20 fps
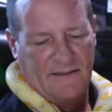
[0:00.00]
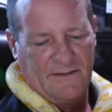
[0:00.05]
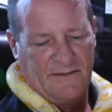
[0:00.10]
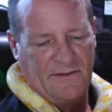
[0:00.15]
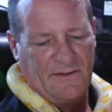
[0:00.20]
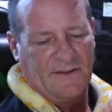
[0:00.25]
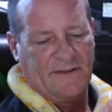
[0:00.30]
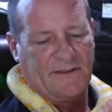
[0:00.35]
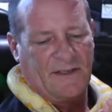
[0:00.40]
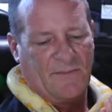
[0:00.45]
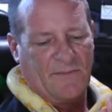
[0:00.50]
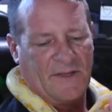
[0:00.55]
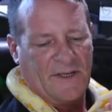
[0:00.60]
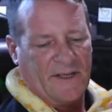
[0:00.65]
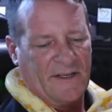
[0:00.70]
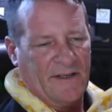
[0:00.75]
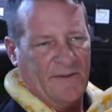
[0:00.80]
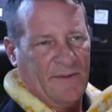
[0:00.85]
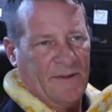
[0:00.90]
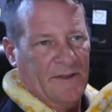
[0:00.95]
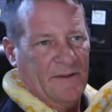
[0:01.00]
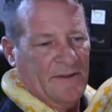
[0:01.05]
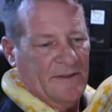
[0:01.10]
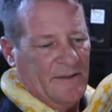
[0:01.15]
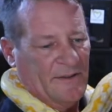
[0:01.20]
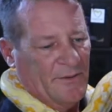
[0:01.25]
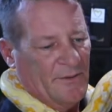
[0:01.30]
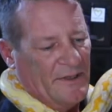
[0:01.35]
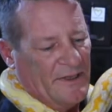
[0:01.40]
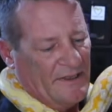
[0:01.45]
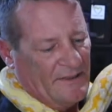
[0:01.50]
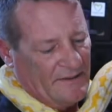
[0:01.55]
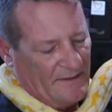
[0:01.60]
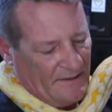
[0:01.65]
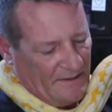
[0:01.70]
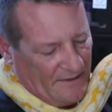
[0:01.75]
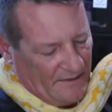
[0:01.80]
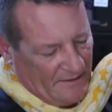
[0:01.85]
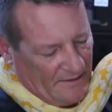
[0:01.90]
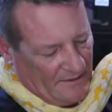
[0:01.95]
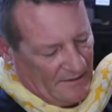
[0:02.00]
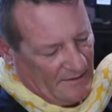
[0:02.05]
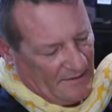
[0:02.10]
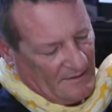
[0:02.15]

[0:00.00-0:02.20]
or else I'm not going to be able to do anything.